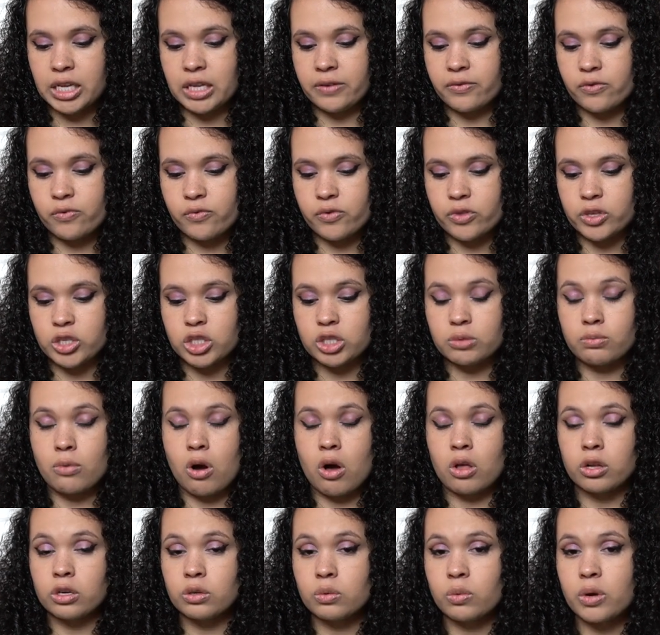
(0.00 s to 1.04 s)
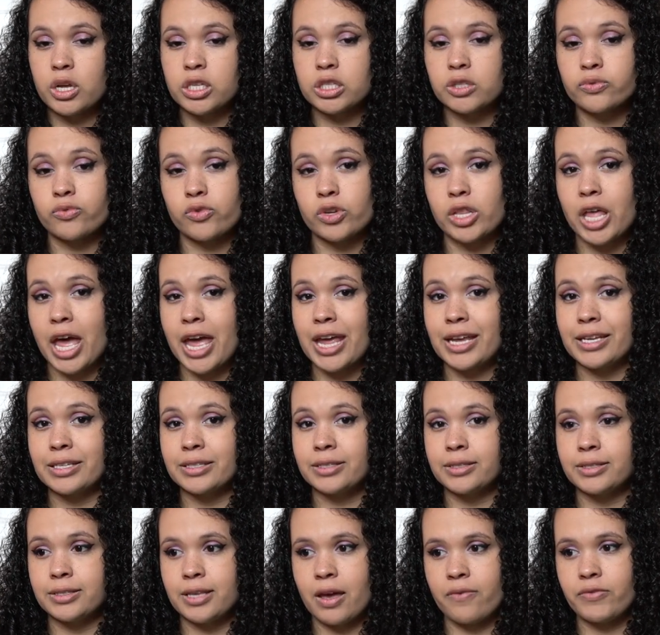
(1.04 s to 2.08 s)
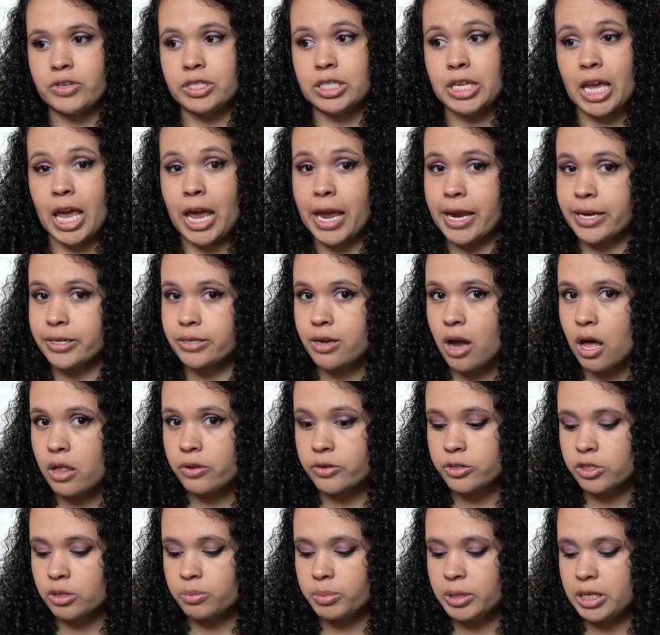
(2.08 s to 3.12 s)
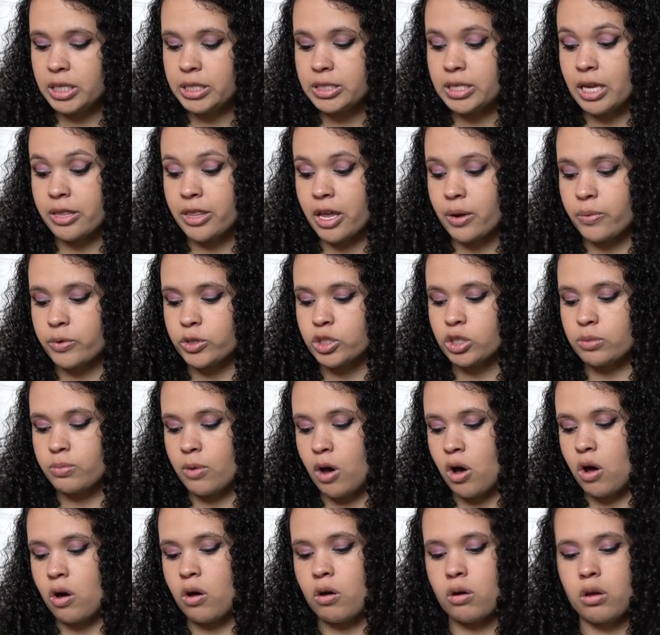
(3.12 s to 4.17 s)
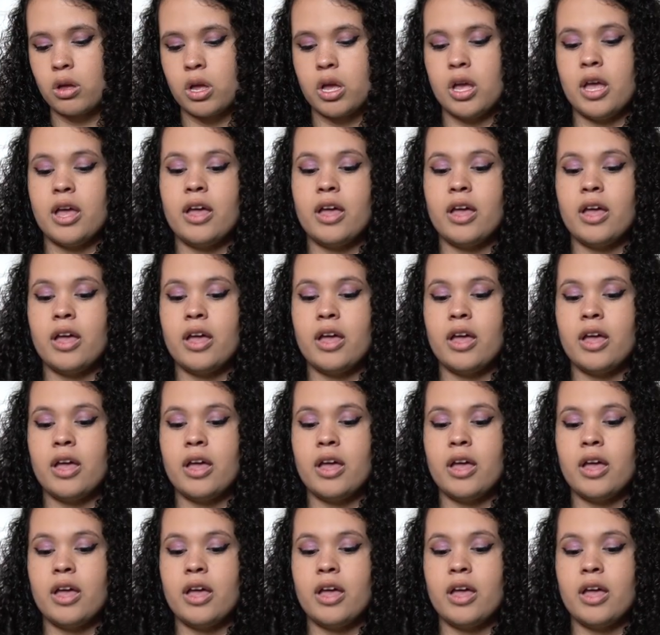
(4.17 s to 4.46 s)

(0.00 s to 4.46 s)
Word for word: even for the smaller ones, were like seven to eight dollars a piece, and they were small.